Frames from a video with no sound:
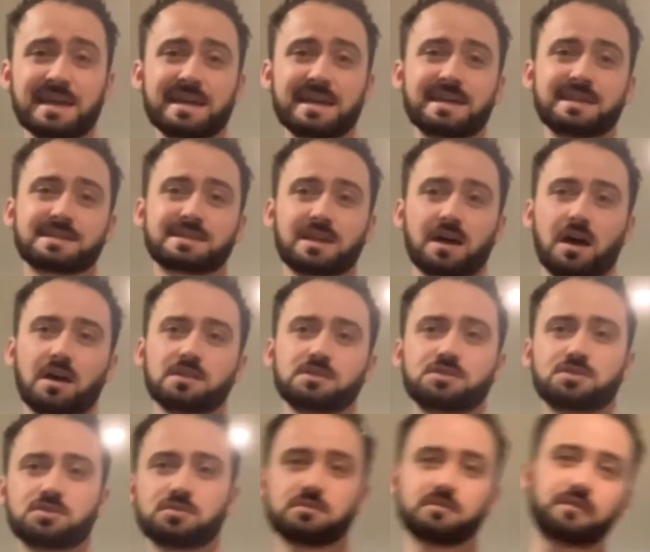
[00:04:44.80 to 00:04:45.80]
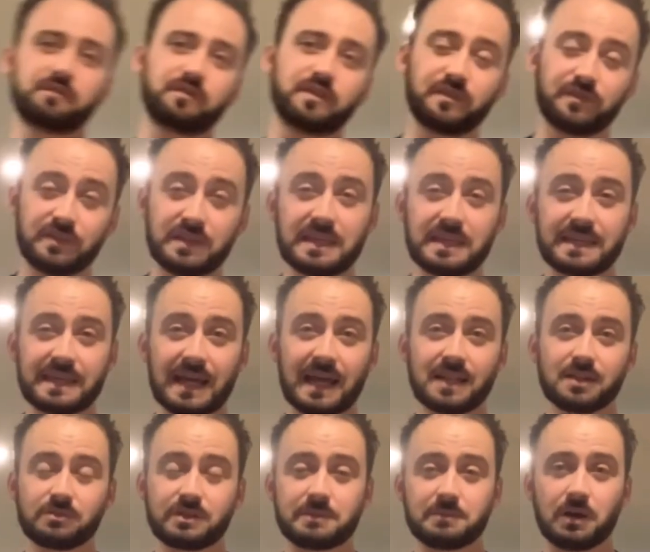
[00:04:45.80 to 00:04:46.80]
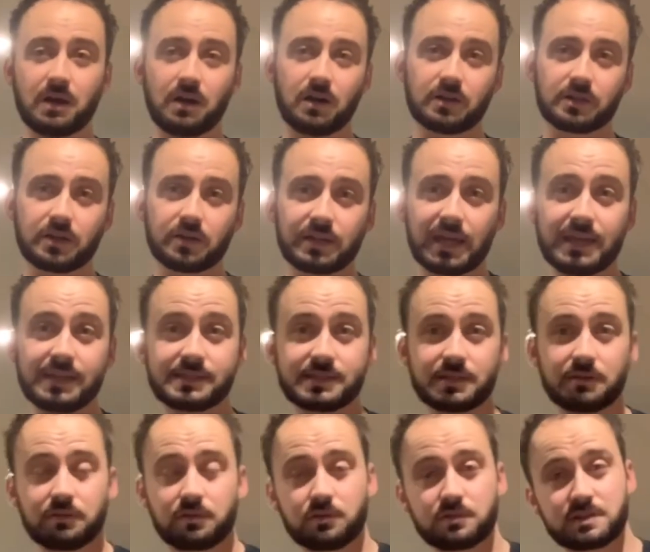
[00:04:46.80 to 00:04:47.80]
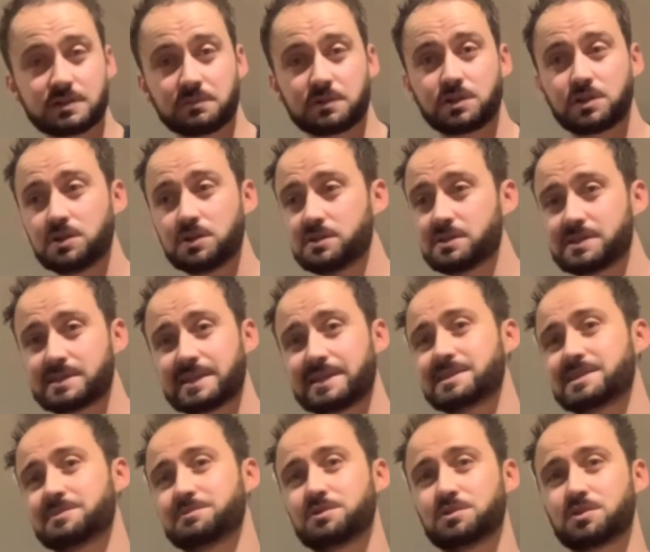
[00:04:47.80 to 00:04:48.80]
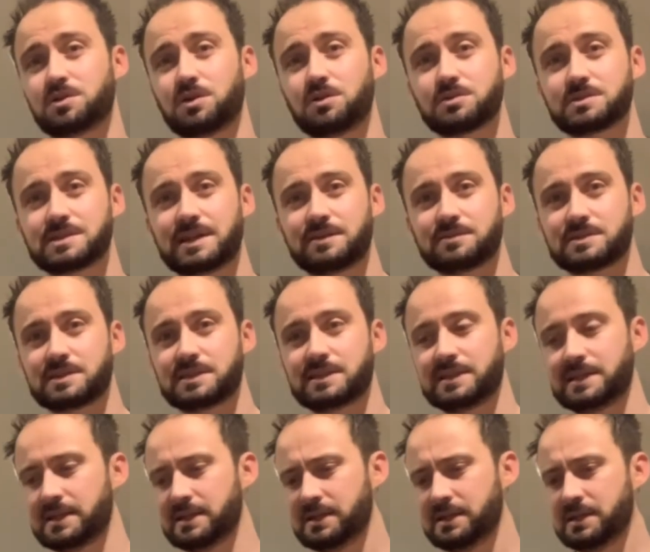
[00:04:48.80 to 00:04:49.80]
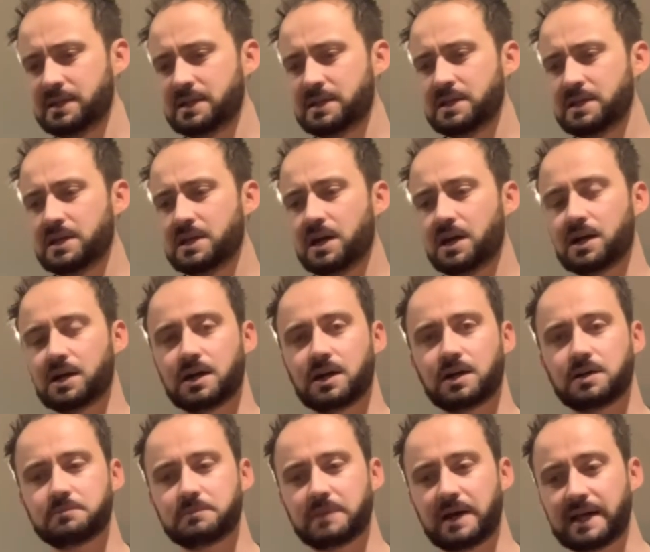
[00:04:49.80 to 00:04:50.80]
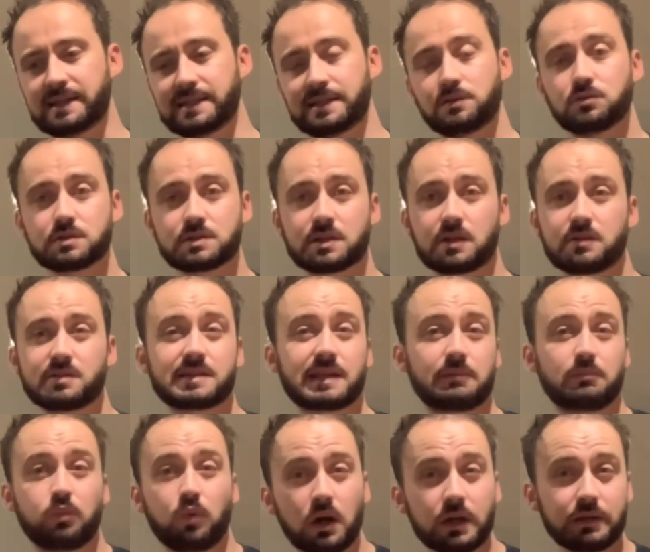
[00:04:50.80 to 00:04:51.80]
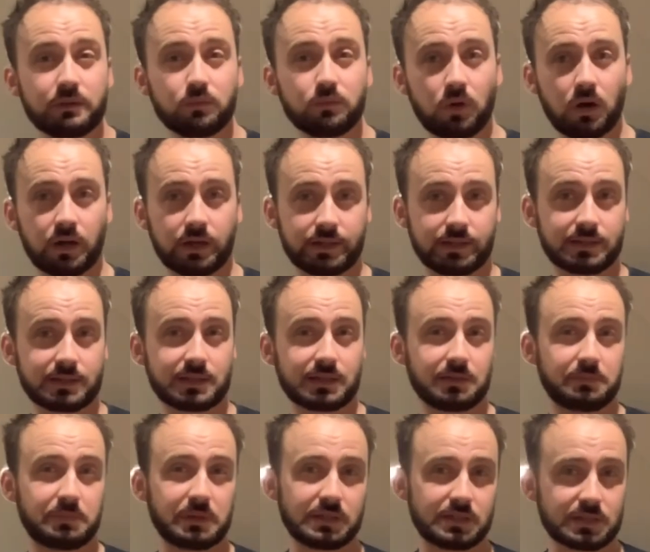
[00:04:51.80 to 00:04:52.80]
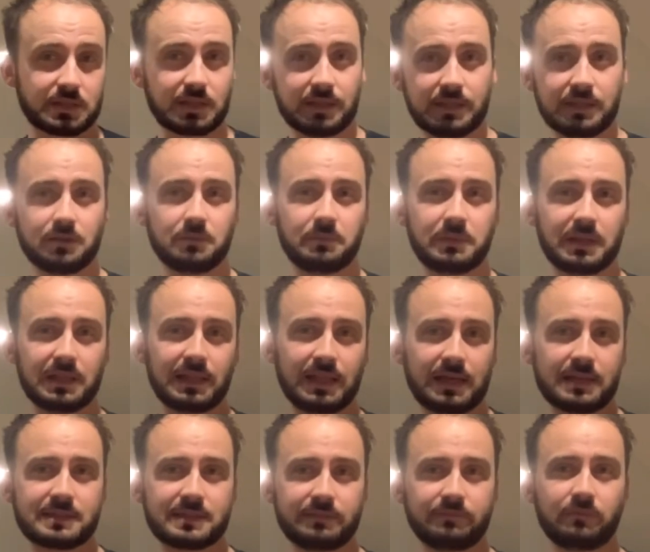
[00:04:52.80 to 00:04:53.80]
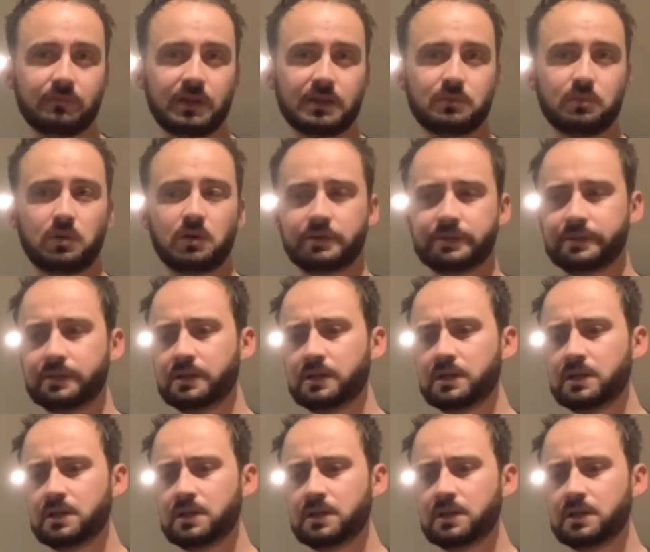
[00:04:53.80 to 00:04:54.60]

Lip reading: is the 150 calorie mark, okay? So we've got some good sensible cocktails in here. And then also say white wine is gonna be just a little bit less than red wine,